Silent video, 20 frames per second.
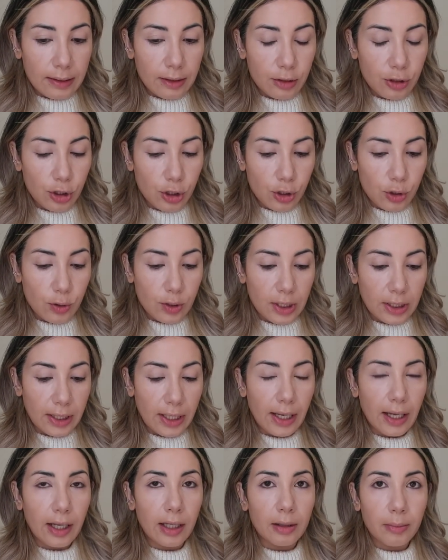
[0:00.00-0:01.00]
she's using
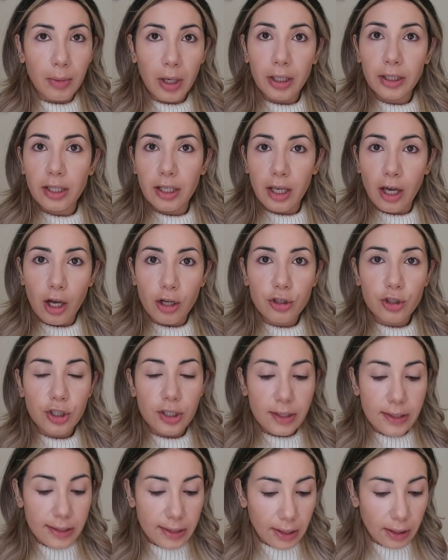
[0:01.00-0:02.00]
the Il Makiage
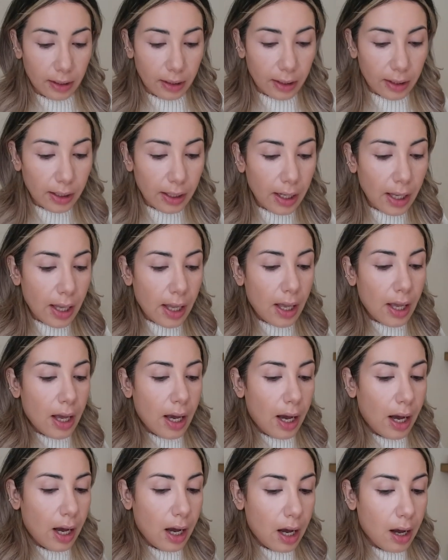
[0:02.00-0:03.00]
concealer.
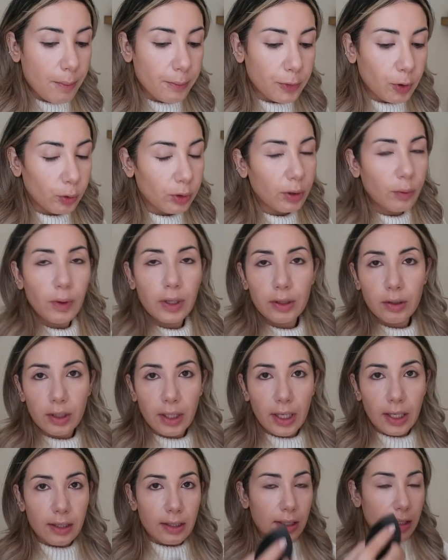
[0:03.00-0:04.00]
Um, the only way to
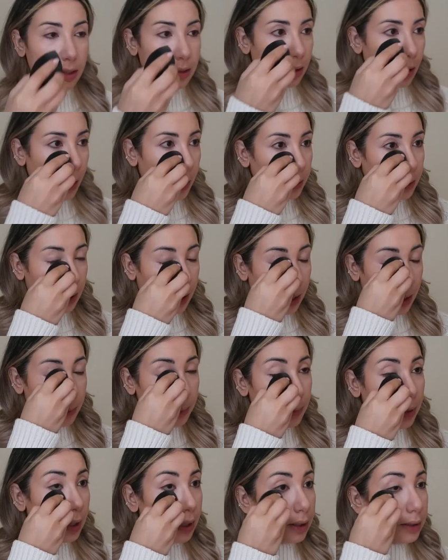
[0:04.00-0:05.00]
get it is online,
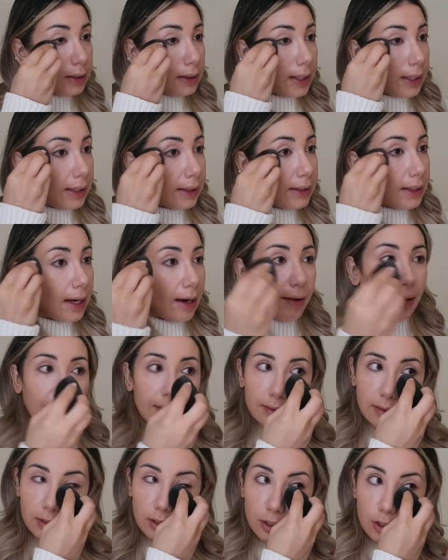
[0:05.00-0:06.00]
but they
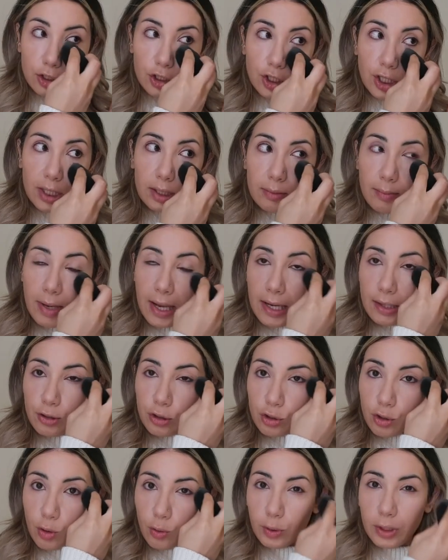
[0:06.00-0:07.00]
guarantee shade match.
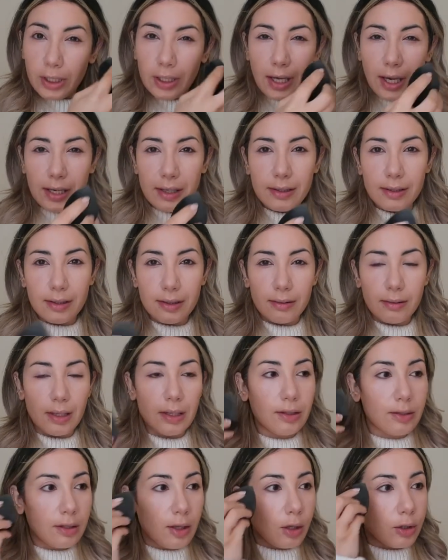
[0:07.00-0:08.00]
So in case
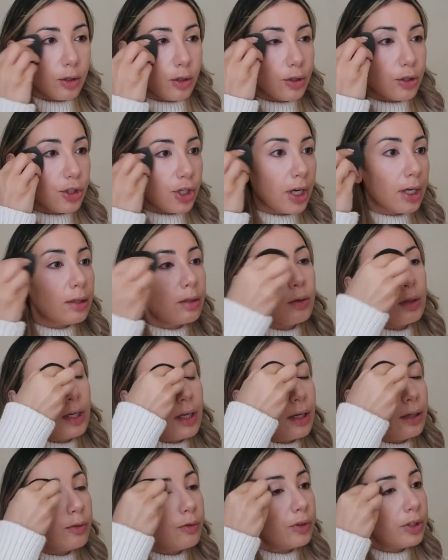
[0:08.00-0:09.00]
it's not your shade, you
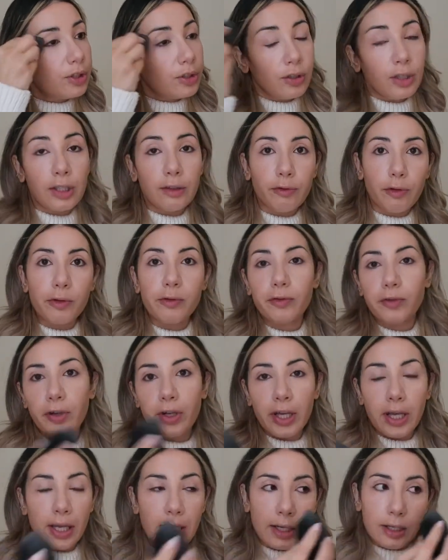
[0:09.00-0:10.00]
can return it for
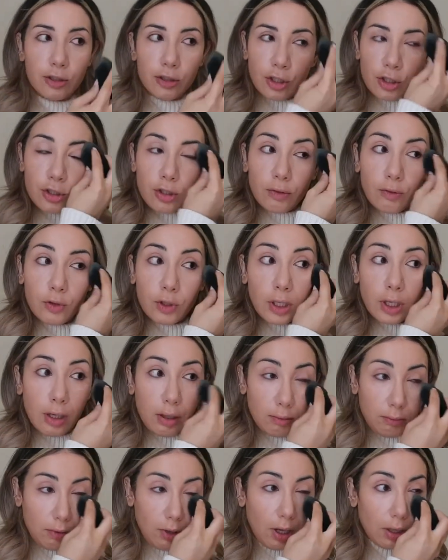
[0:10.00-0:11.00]
free and exchange it for the
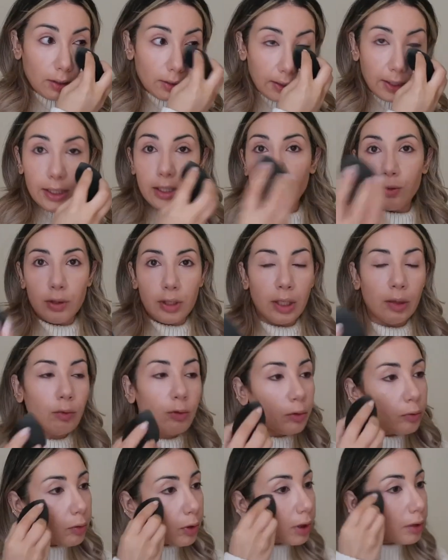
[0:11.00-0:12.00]
color that you think
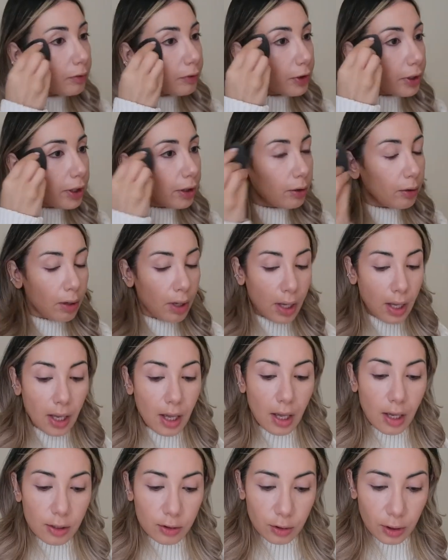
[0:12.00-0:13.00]
will work for you.
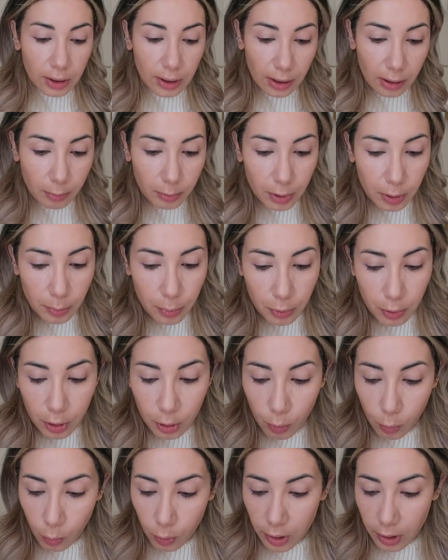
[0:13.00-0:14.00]
So I think I'm going to put
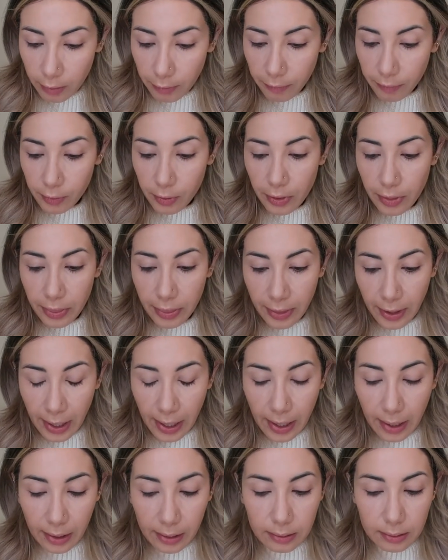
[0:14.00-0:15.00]
an order for
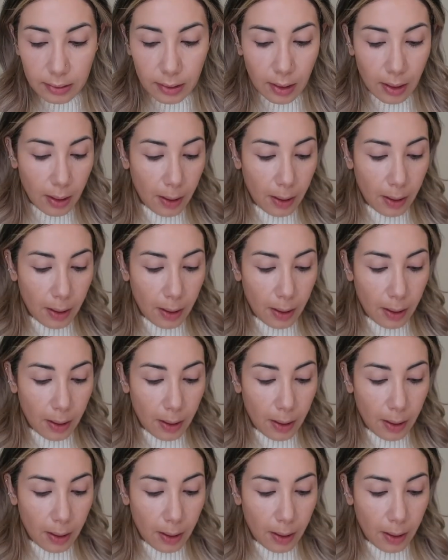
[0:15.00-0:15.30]
that